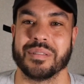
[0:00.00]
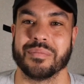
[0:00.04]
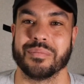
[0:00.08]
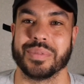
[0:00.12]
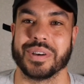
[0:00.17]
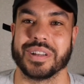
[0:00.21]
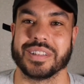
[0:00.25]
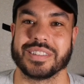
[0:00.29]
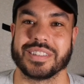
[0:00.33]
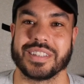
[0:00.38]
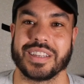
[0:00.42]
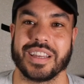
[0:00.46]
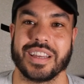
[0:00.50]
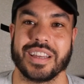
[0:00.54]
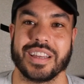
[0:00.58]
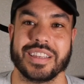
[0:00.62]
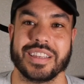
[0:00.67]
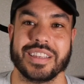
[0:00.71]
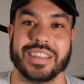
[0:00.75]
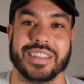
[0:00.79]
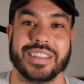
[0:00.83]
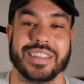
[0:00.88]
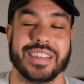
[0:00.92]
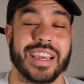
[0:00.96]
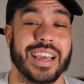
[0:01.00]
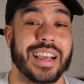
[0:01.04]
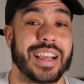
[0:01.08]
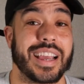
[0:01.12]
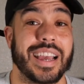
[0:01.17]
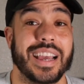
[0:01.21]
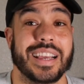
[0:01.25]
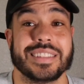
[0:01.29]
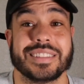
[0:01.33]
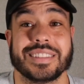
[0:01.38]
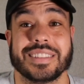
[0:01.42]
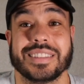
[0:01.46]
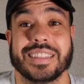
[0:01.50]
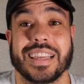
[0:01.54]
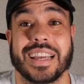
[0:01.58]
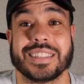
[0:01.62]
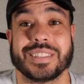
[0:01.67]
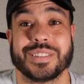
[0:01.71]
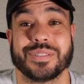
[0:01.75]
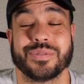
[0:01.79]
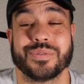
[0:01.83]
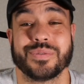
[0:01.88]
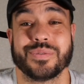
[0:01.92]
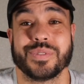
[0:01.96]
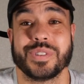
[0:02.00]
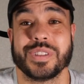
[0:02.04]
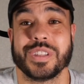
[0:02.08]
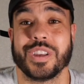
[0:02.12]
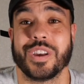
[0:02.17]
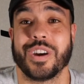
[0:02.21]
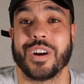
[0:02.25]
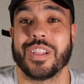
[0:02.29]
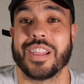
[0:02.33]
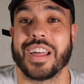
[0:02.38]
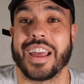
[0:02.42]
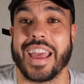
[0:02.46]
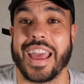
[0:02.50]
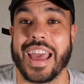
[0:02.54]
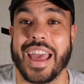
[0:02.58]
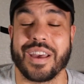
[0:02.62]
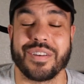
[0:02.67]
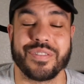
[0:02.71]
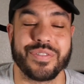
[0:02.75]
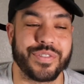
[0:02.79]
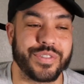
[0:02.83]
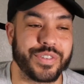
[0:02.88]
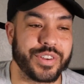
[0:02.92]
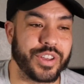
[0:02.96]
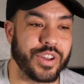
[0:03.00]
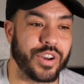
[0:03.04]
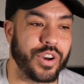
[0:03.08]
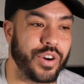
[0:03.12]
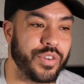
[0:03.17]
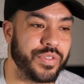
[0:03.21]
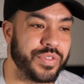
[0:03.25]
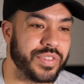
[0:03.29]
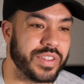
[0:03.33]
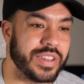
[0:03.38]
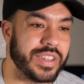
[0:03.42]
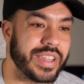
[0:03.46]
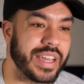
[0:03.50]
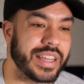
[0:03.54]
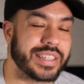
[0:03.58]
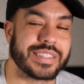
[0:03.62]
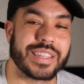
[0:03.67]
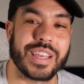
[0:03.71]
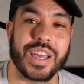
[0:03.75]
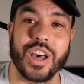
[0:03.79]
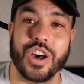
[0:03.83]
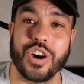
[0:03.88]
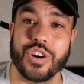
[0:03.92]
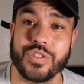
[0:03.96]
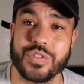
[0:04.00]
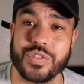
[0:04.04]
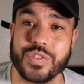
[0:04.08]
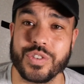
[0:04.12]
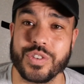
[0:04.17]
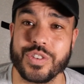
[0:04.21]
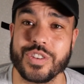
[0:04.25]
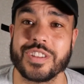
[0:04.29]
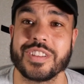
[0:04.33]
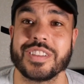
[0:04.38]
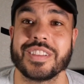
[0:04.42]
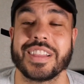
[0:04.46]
But yeah, guys, that's really all I have for you. Hopefully that's helpful.